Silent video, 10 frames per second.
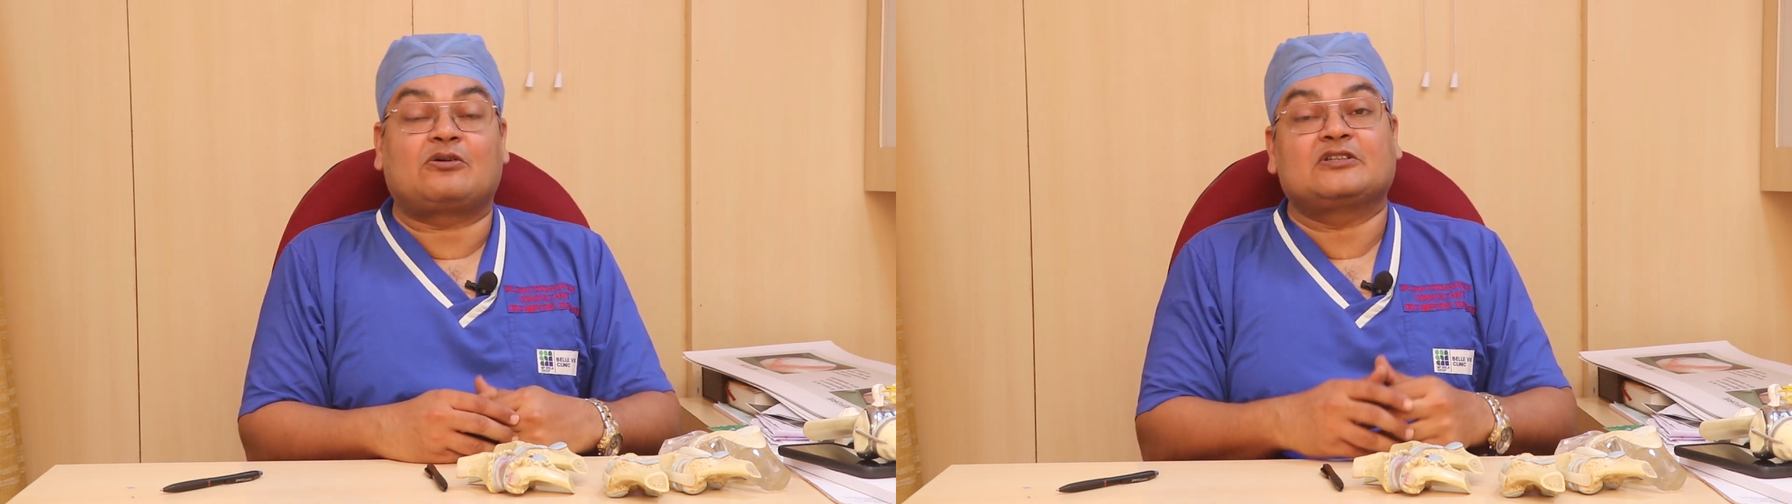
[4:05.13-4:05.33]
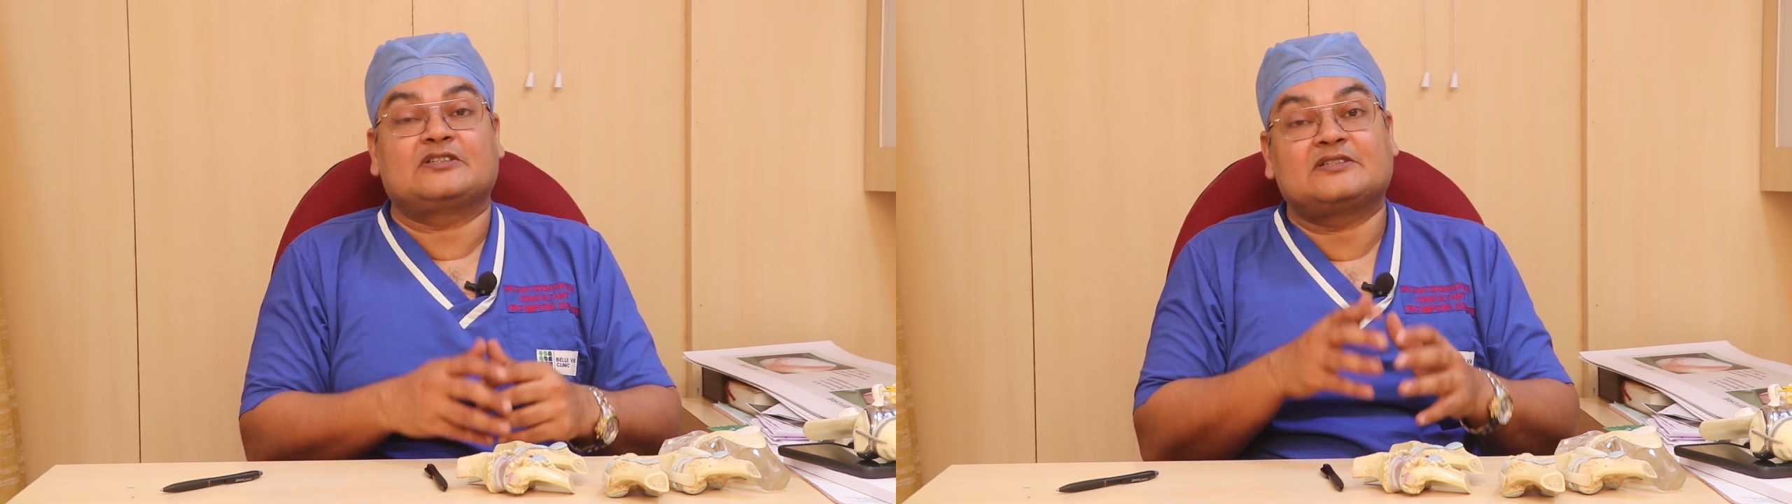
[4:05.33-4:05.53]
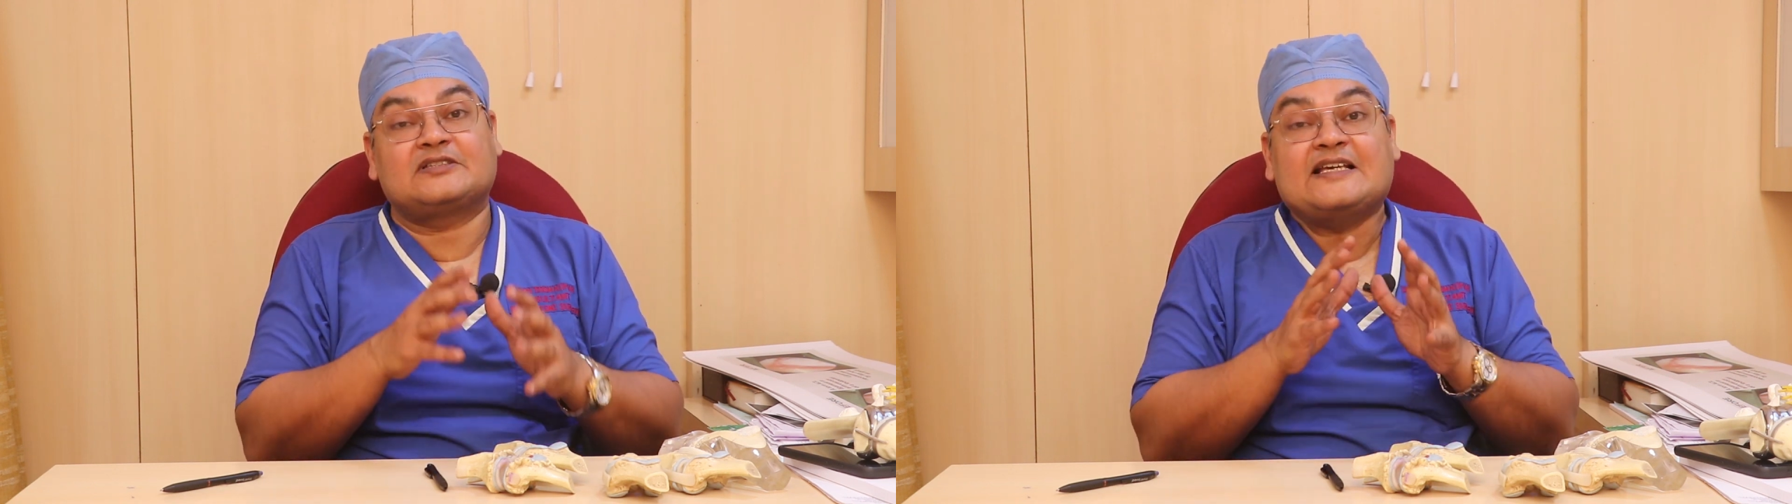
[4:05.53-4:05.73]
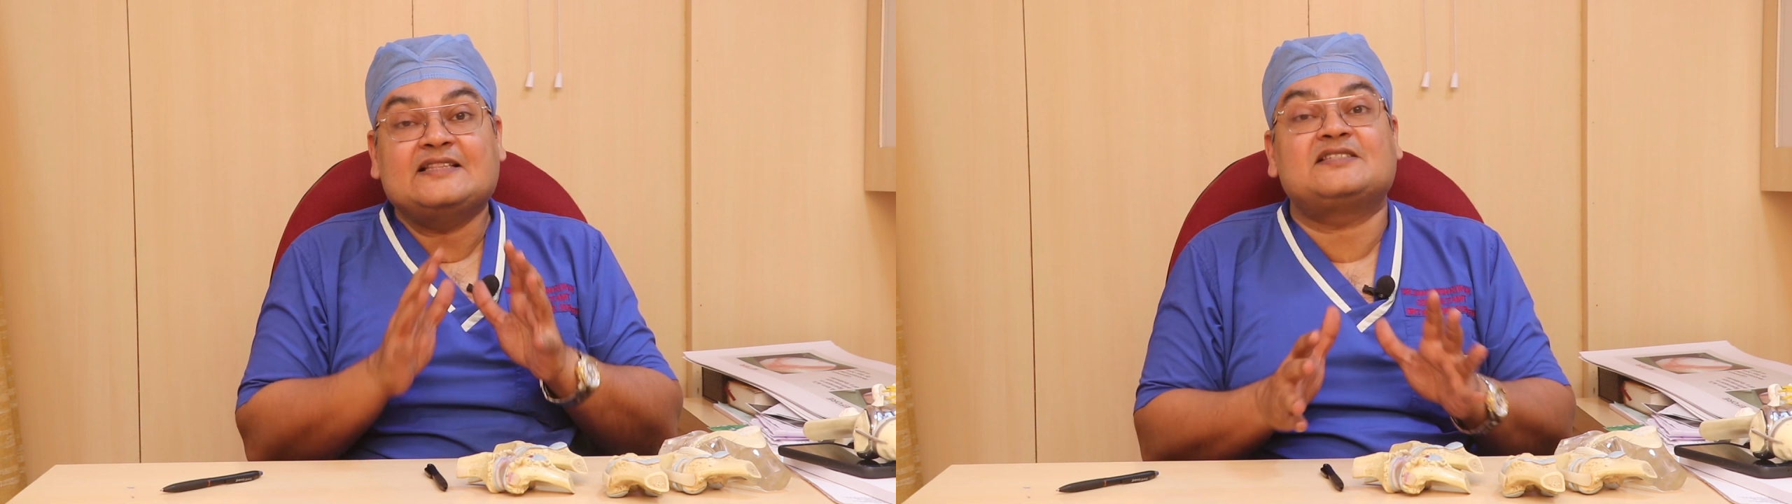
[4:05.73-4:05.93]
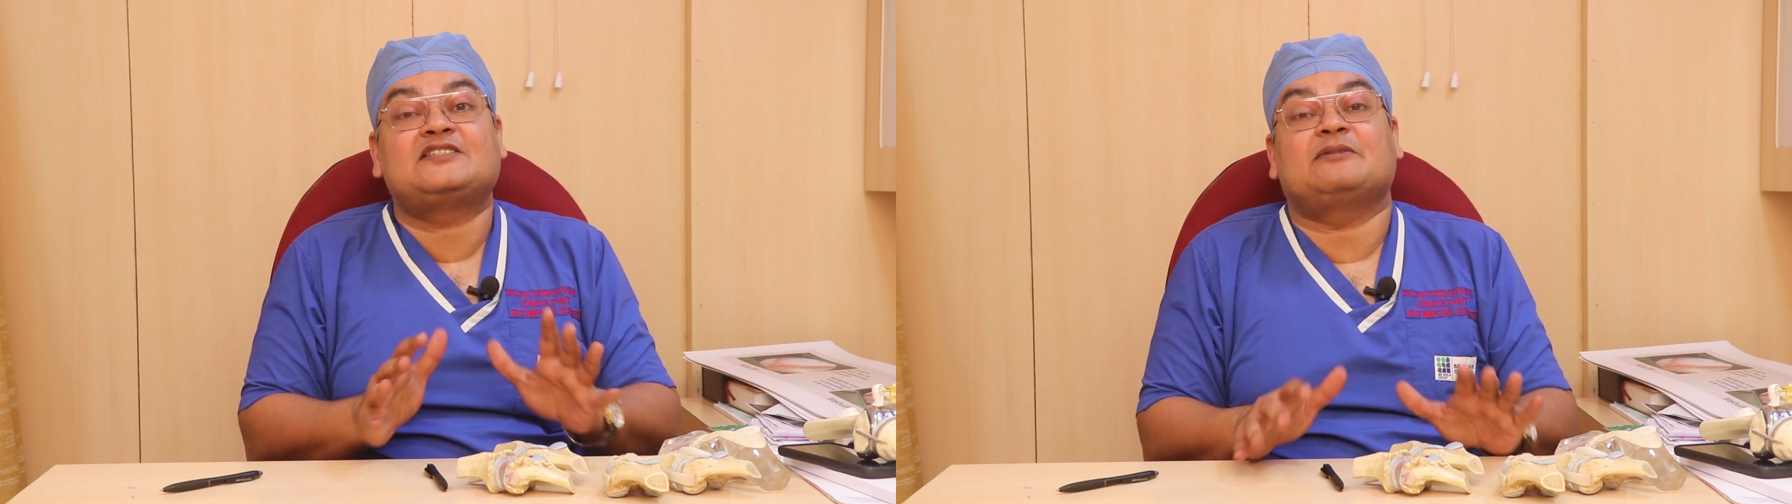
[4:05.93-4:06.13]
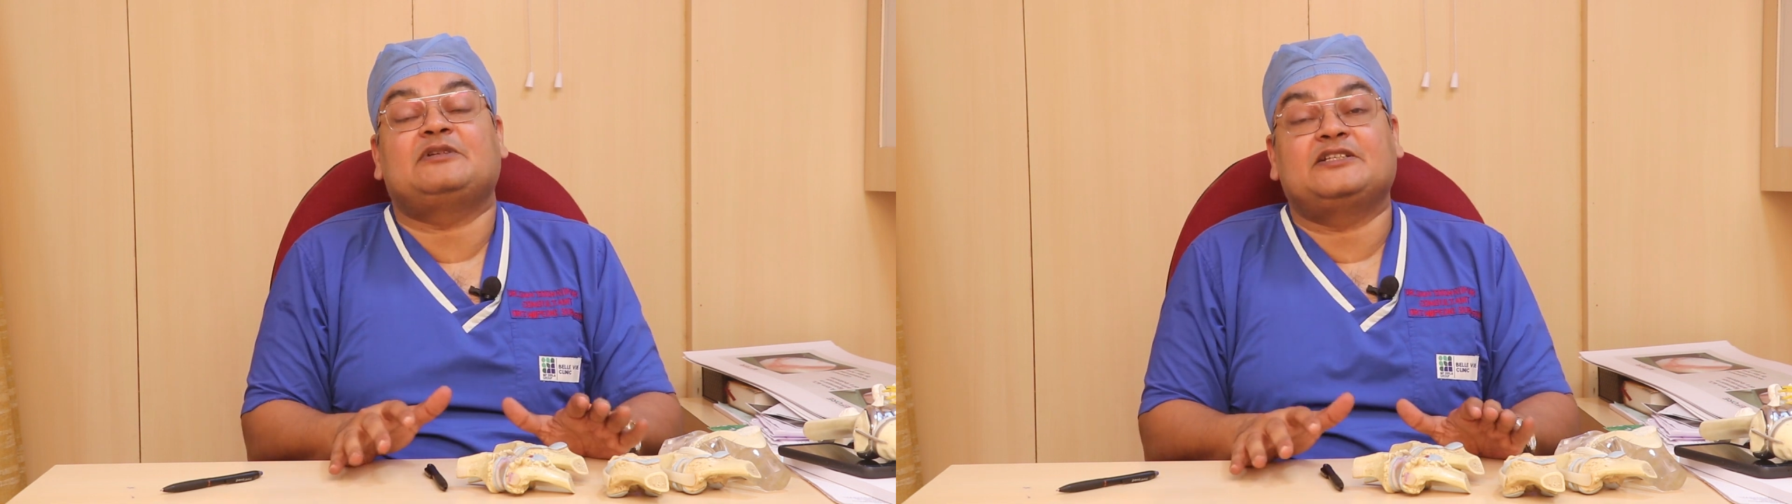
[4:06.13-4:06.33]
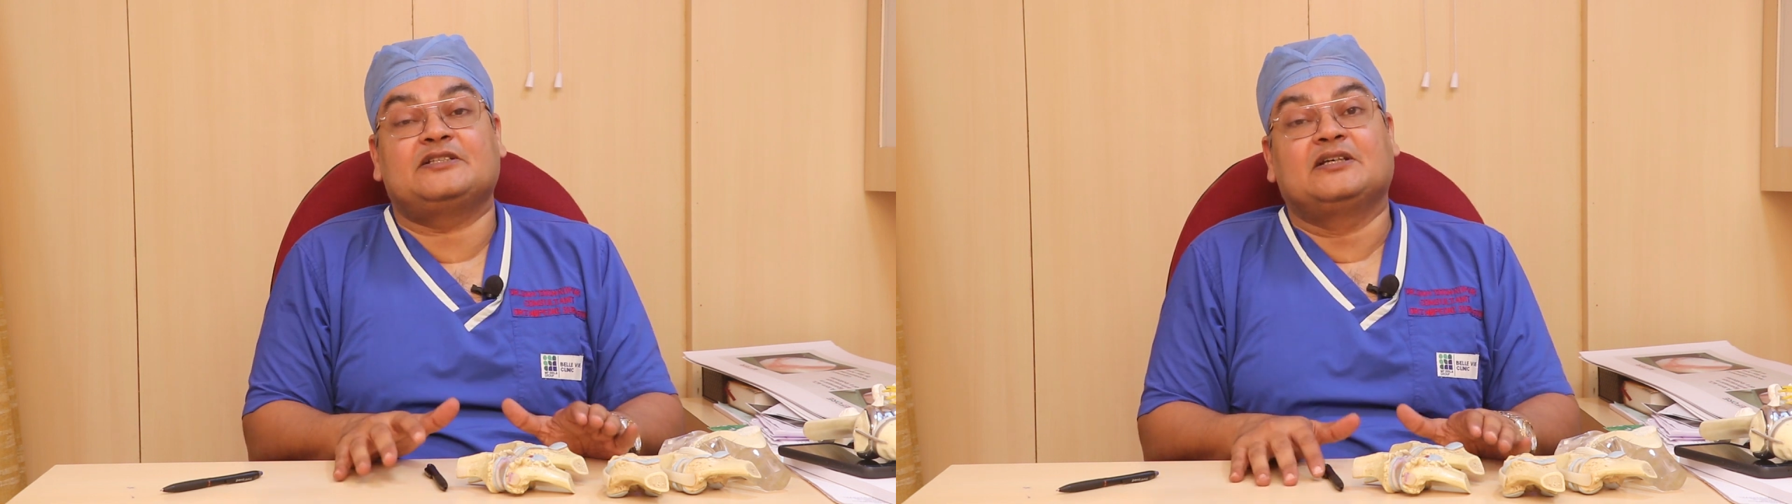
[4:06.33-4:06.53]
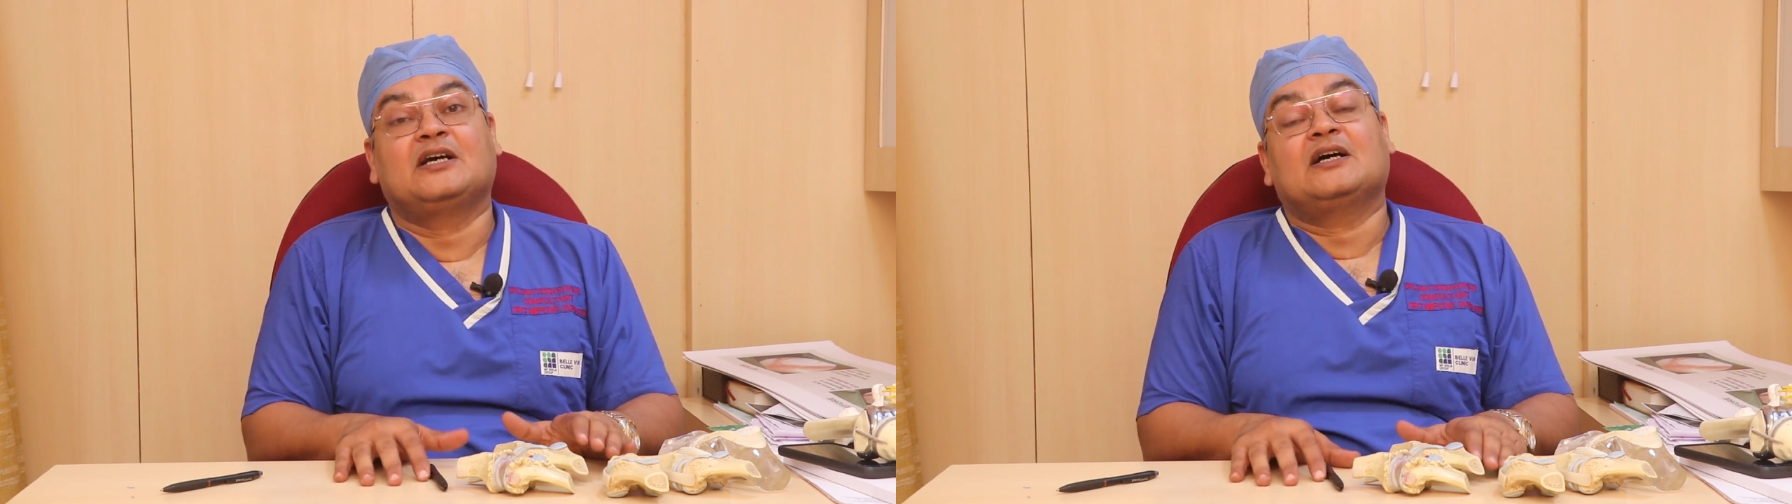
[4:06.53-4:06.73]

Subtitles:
causes instability.